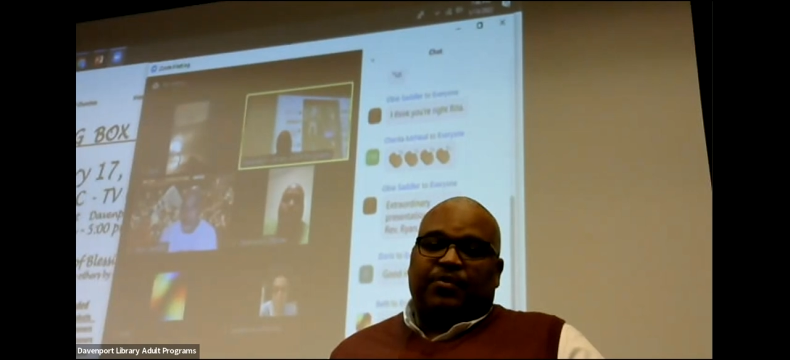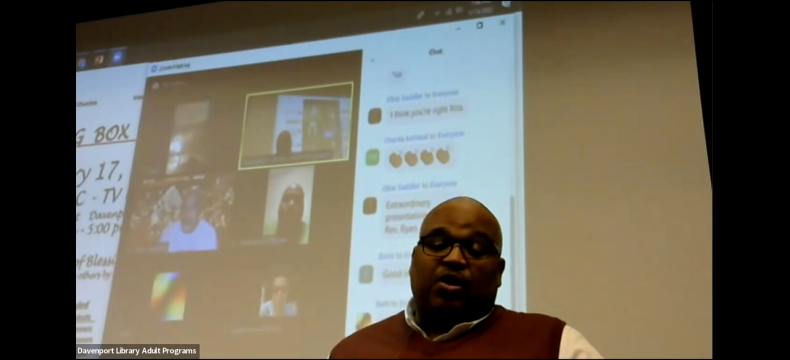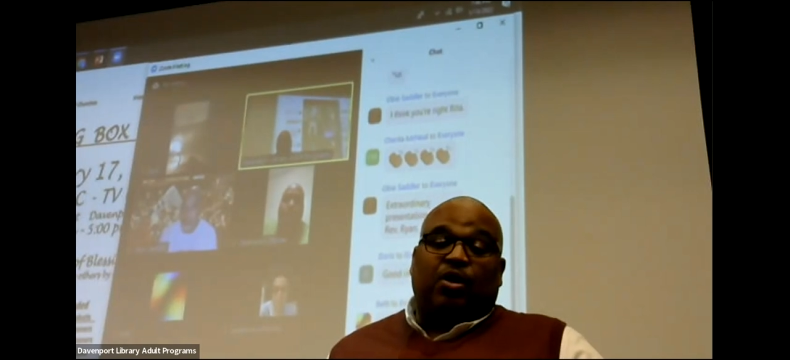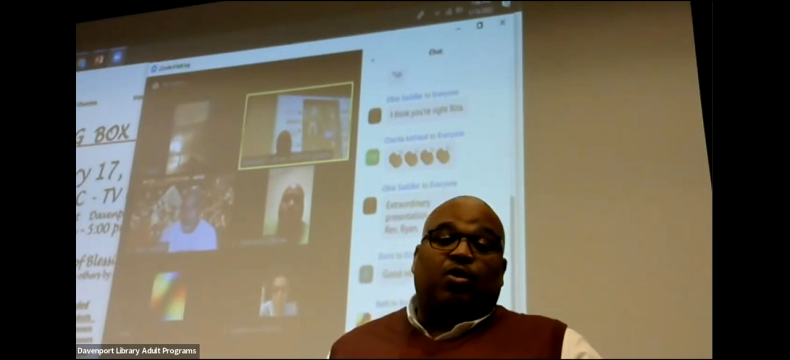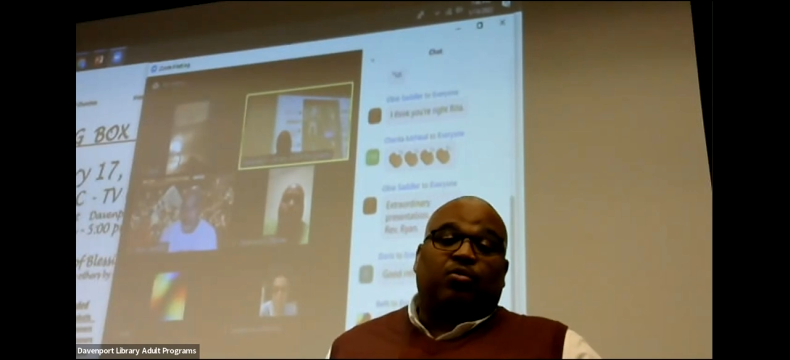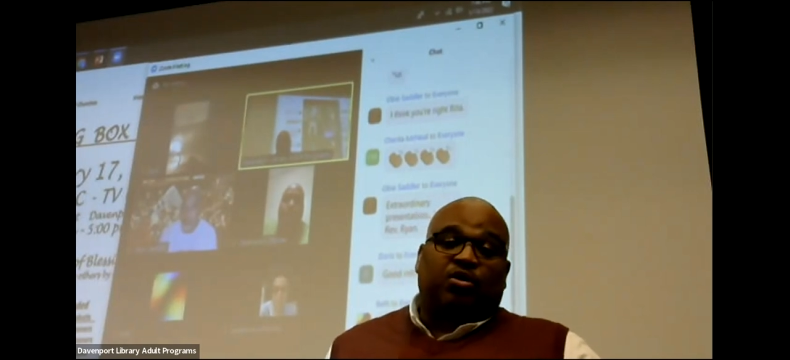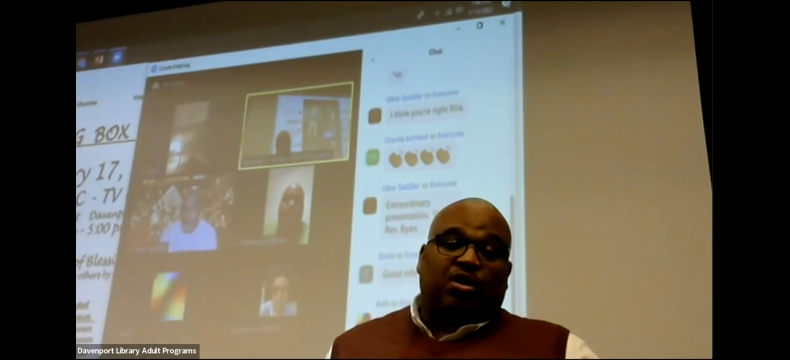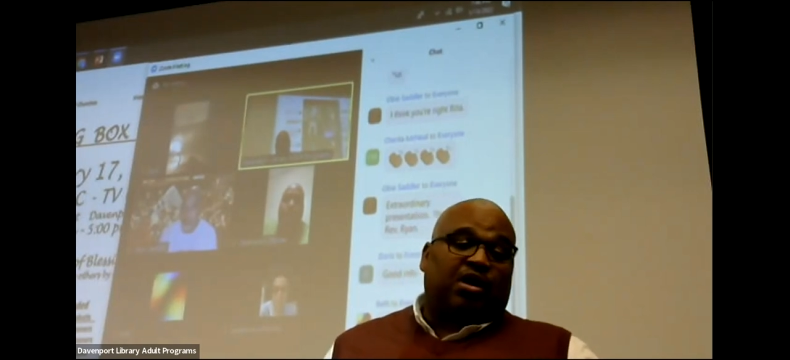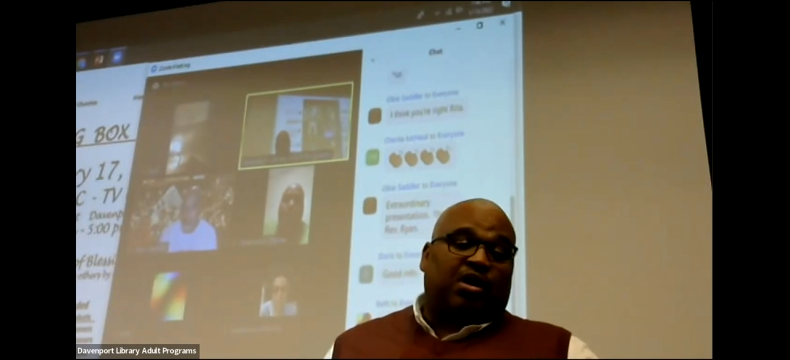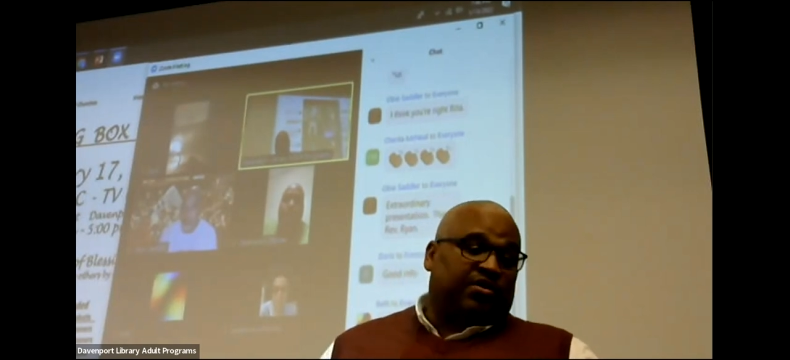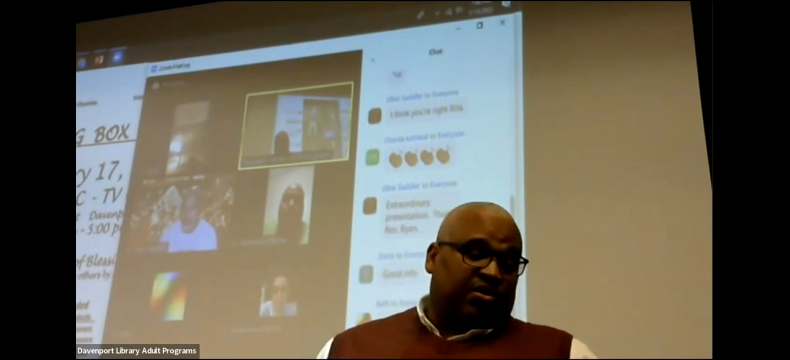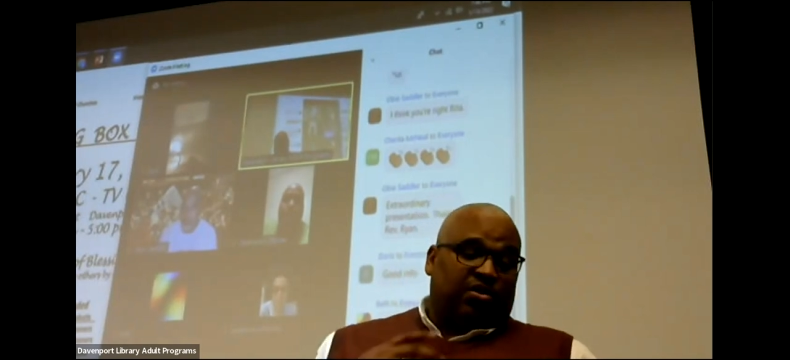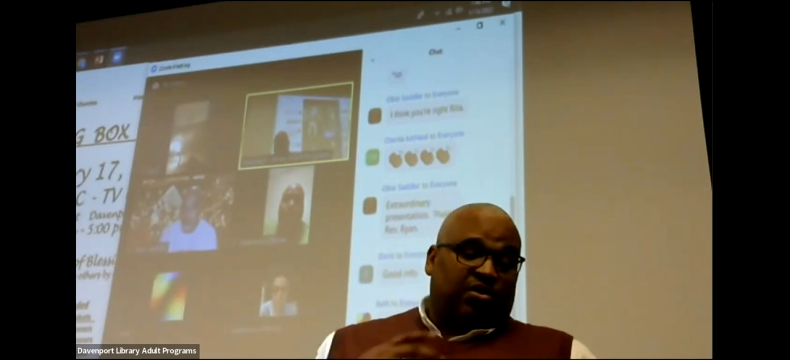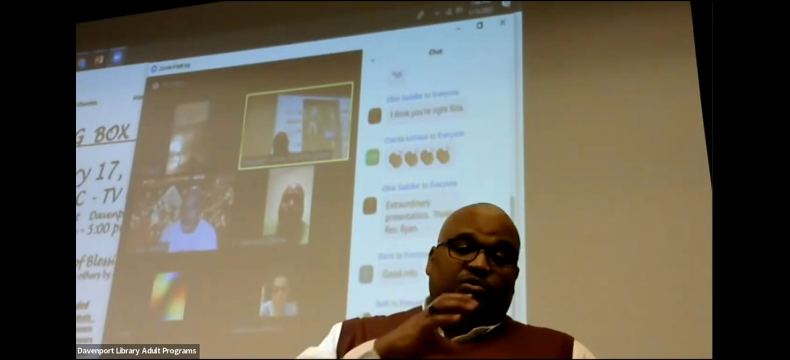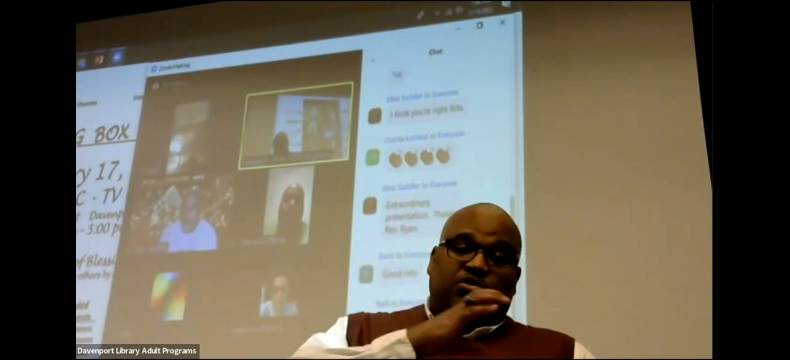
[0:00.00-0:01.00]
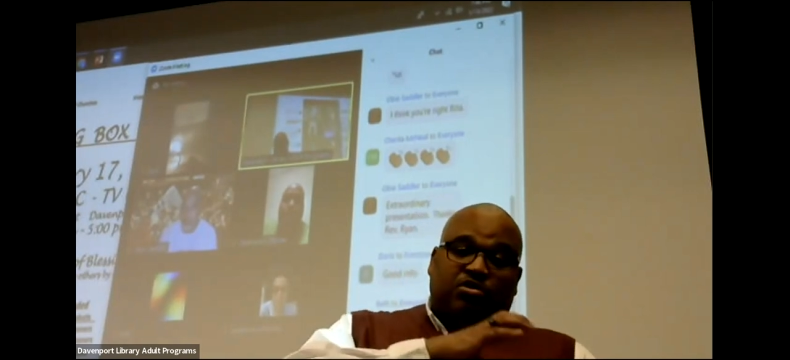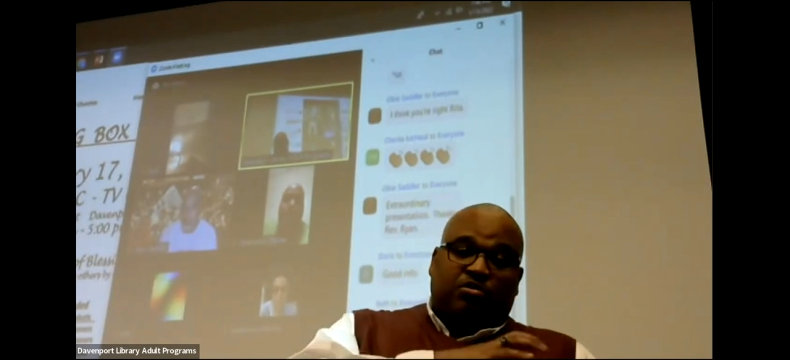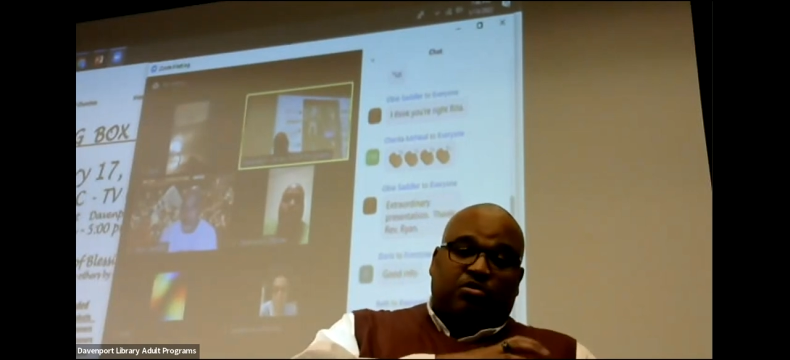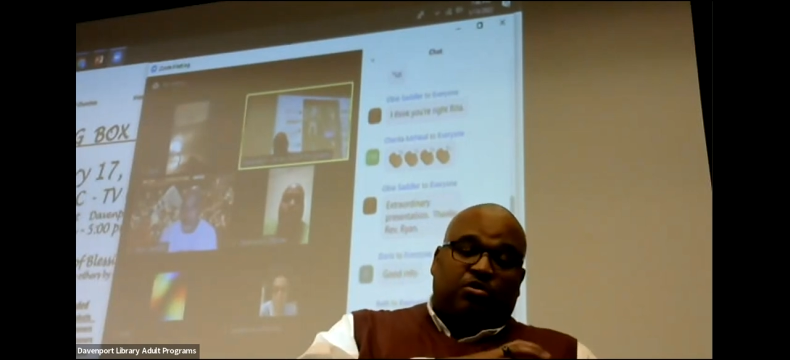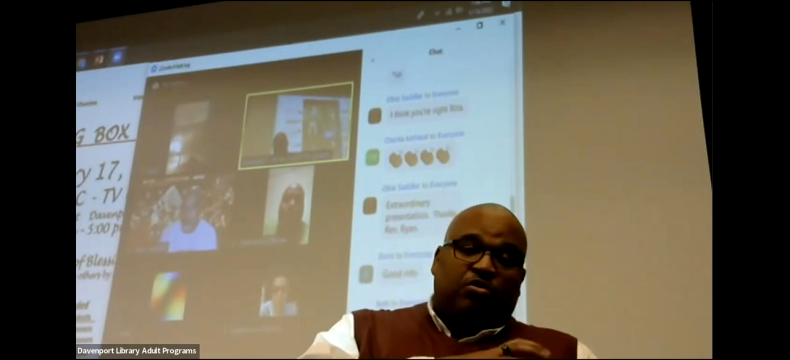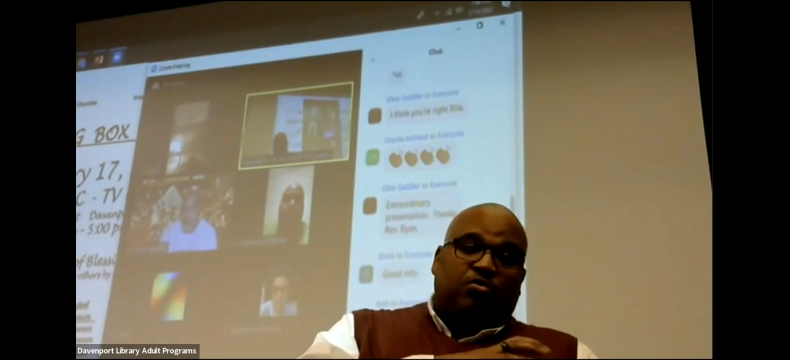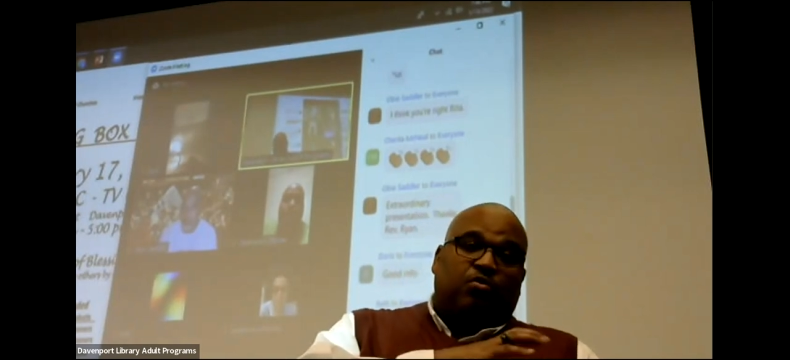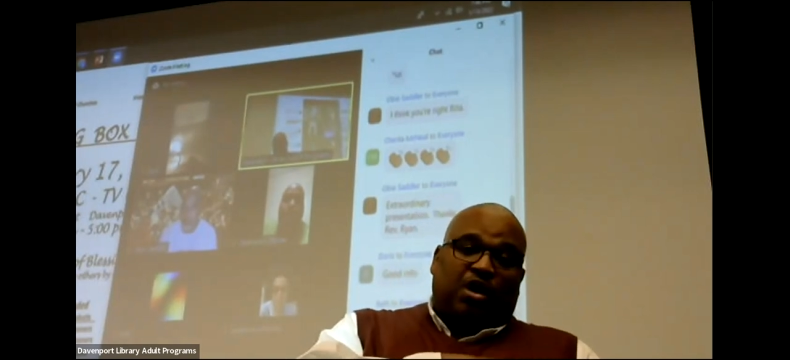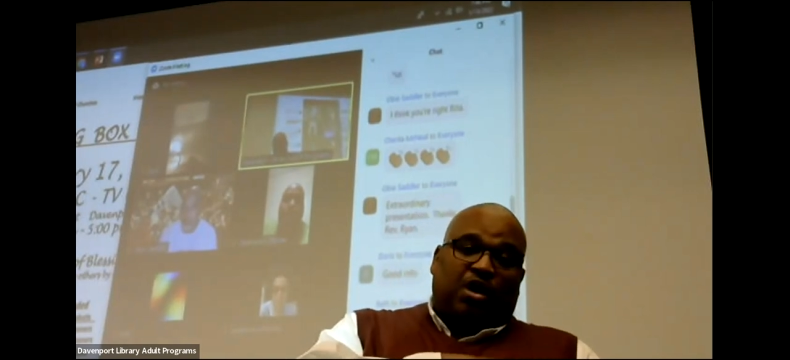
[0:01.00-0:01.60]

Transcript: the old guard, those who